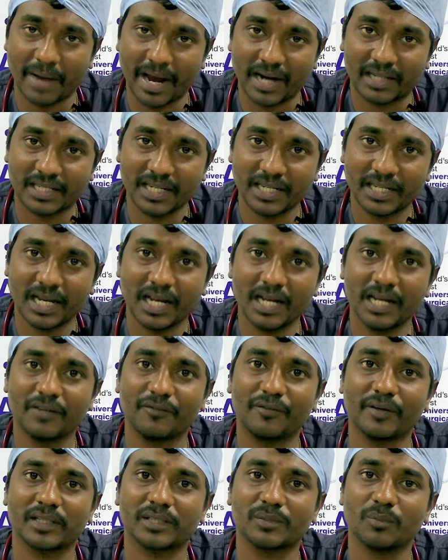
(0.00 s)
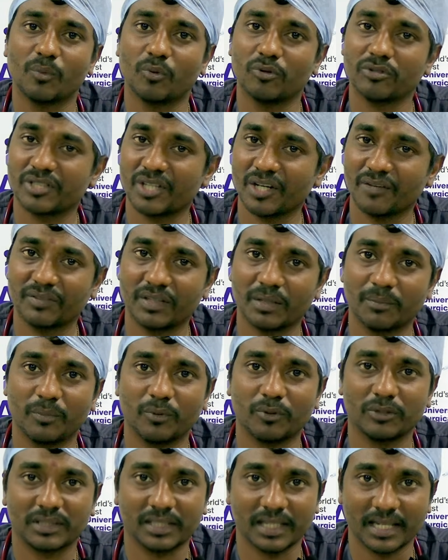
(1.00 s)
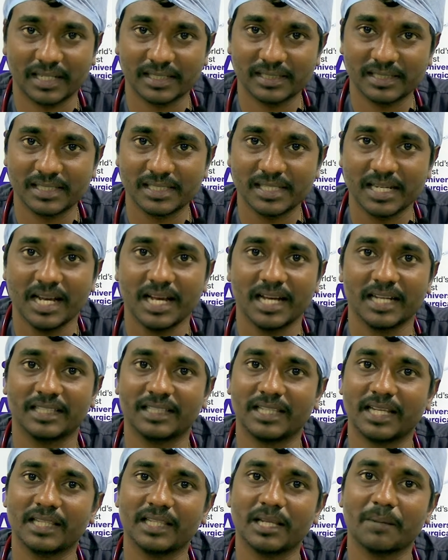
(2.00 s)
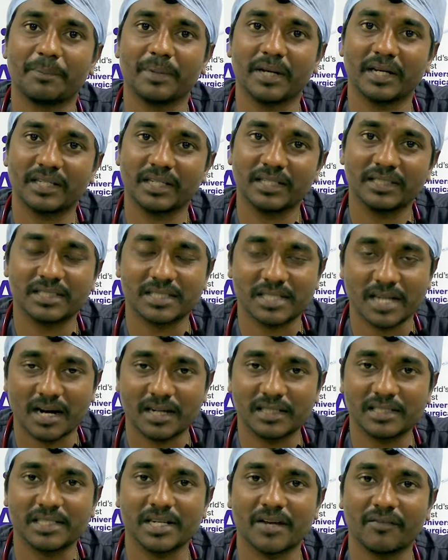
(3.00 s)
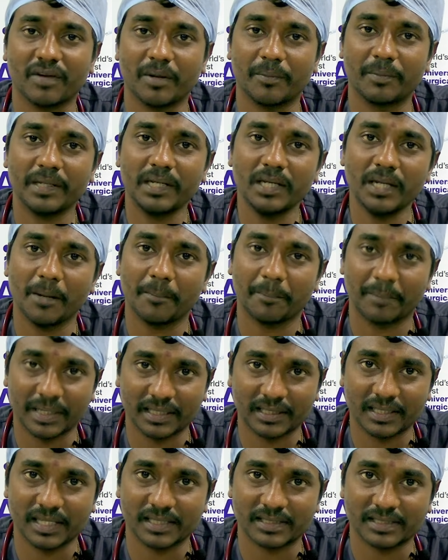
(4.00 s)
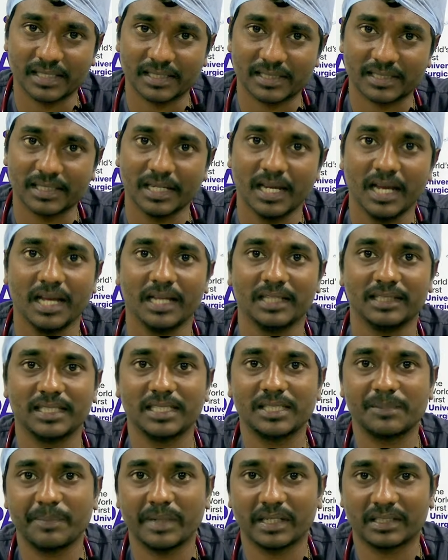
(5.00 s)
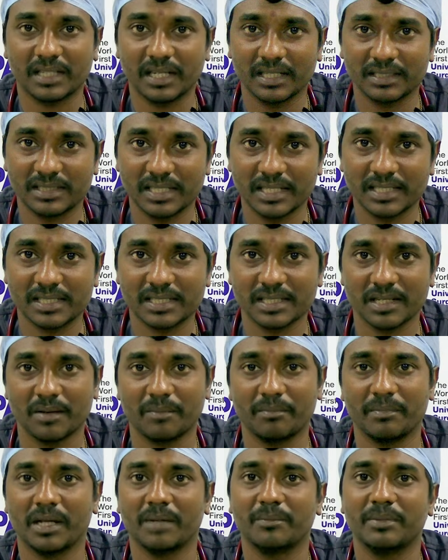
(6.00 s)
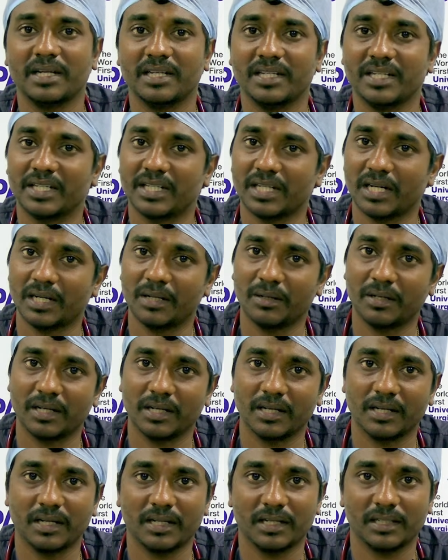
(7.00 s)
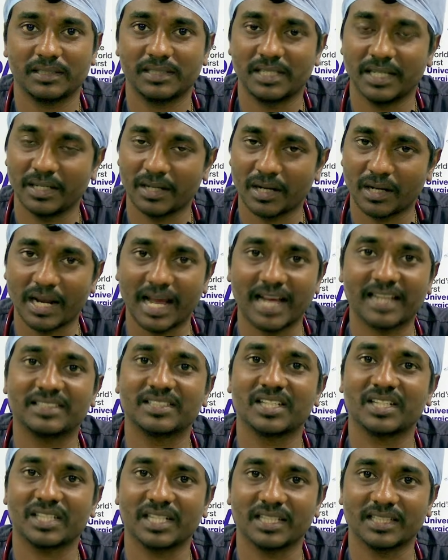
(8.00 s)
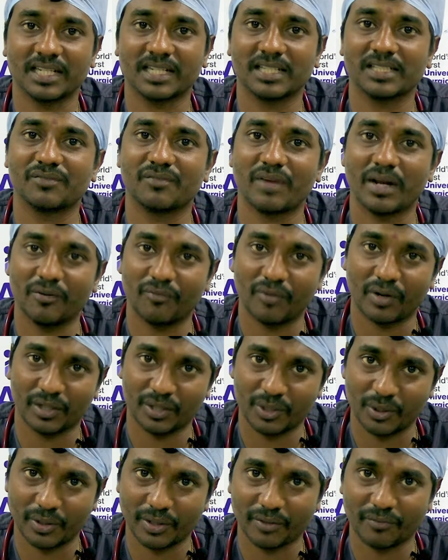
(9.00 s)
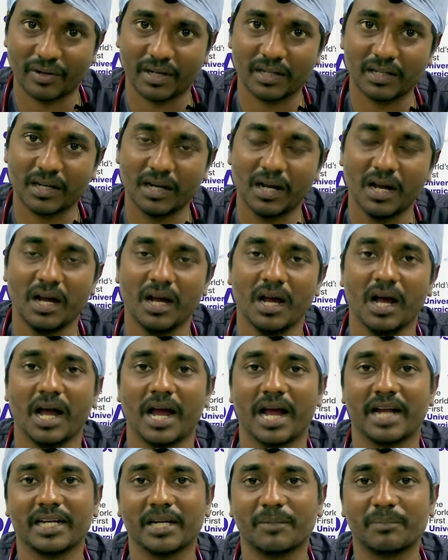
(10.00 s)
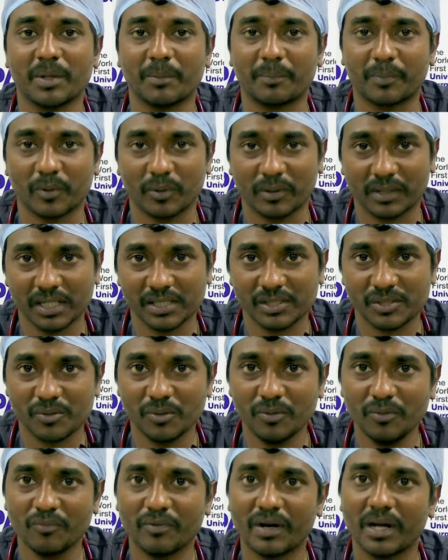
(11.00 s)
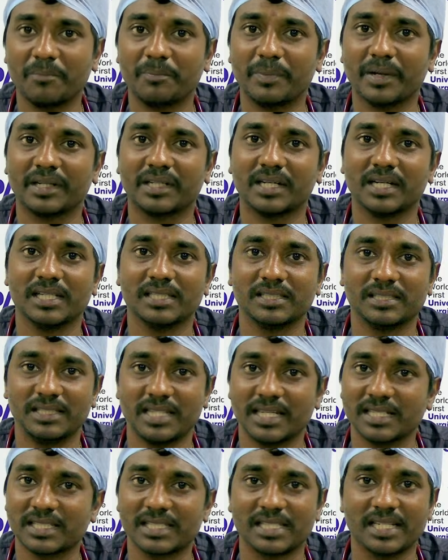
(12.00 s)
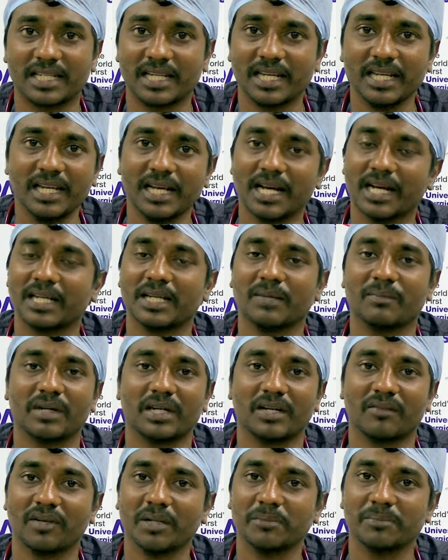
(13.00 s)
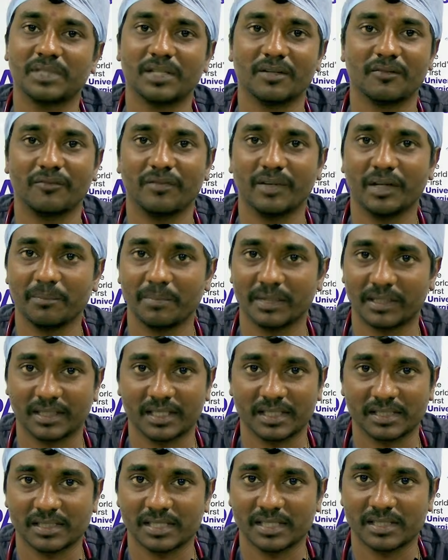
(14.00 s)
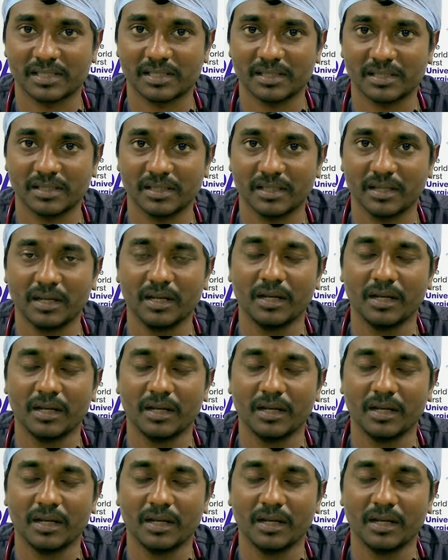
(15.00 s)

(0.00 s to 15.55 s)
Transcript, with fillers: bacteria infects most of the both lungs, then the patient starts developing breathlessness. This breathlessness may be initially seen on exertion, that is while work, doing work, and it may progress to while patient is just sitting and he may develop severe breathlessness.